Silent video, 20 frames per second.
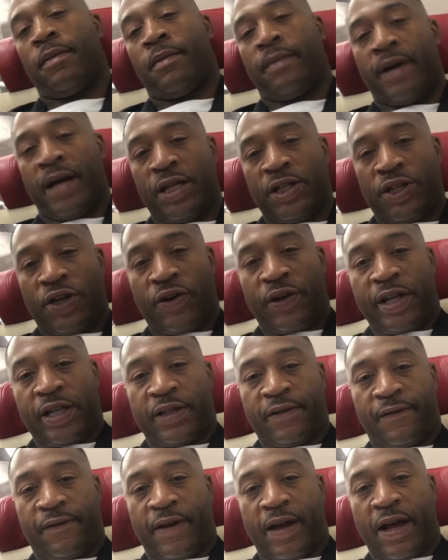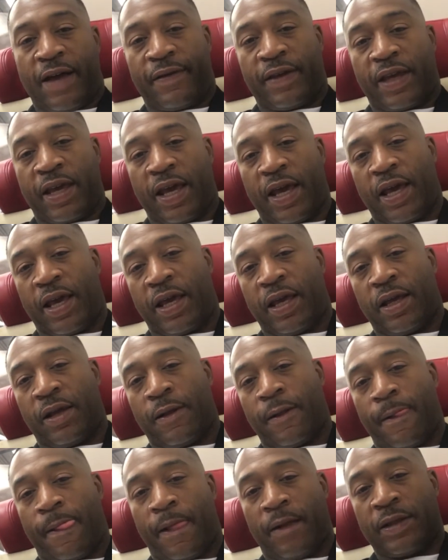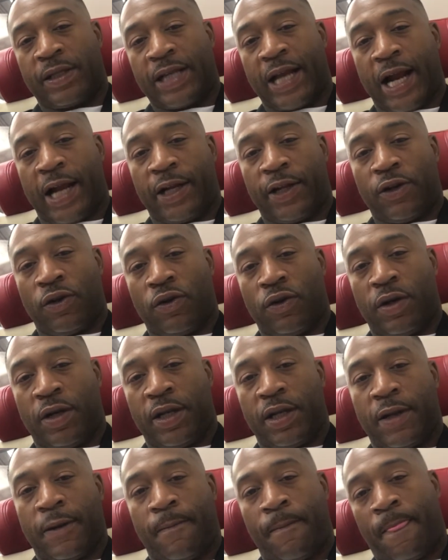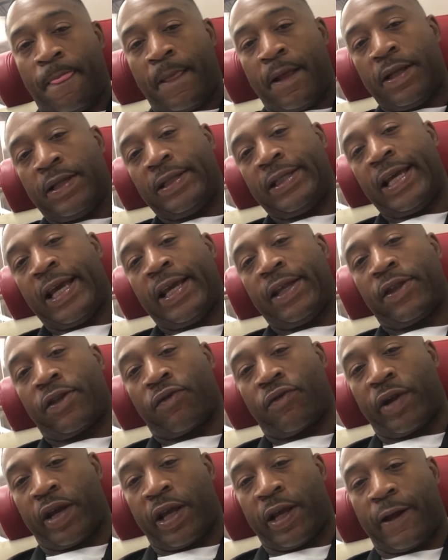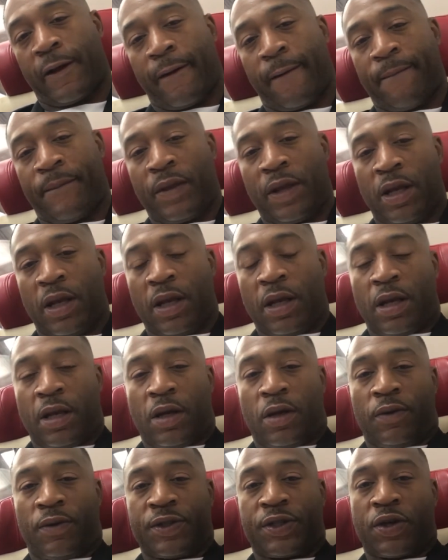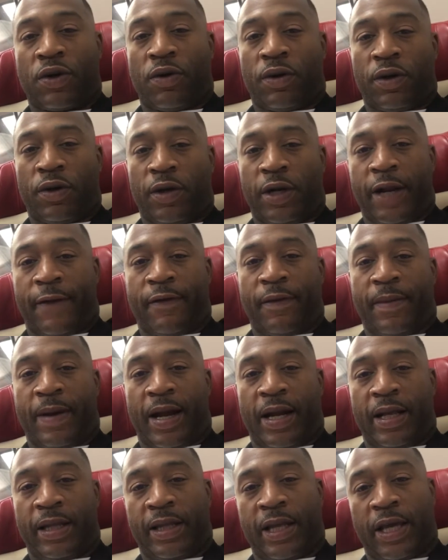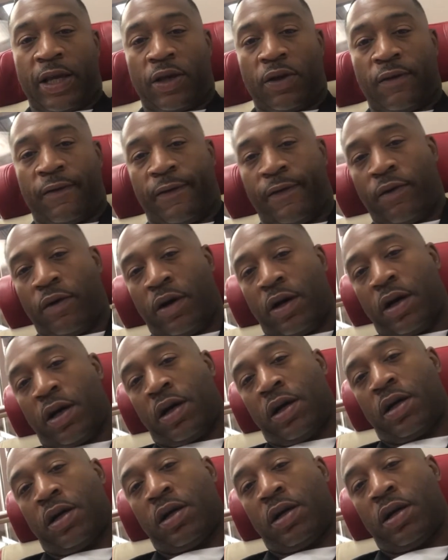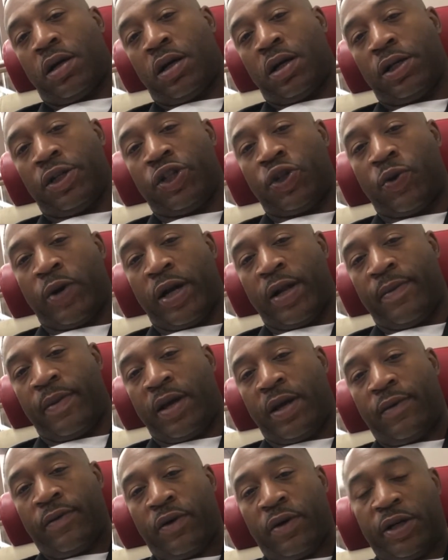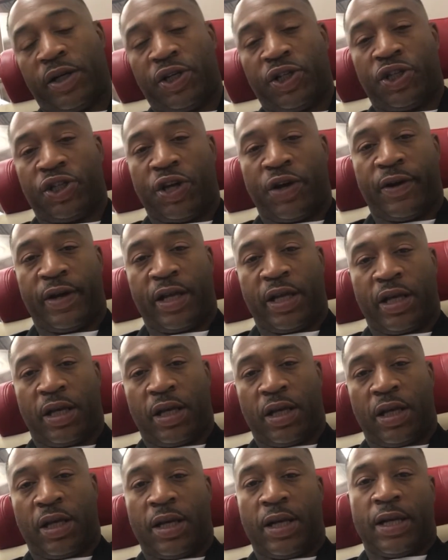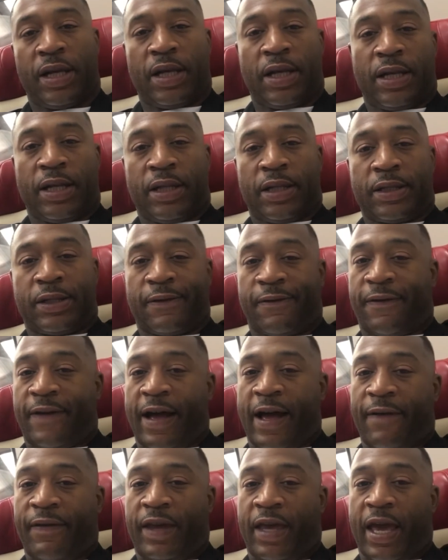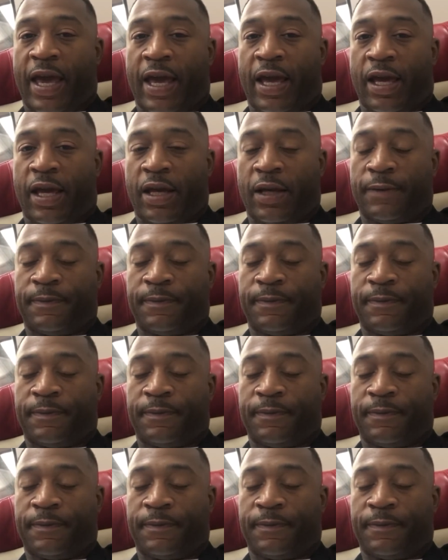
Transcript: My journey to 5K, signing on day 3. What's going on, everybody? Thank you for joining me on this journey to 5K.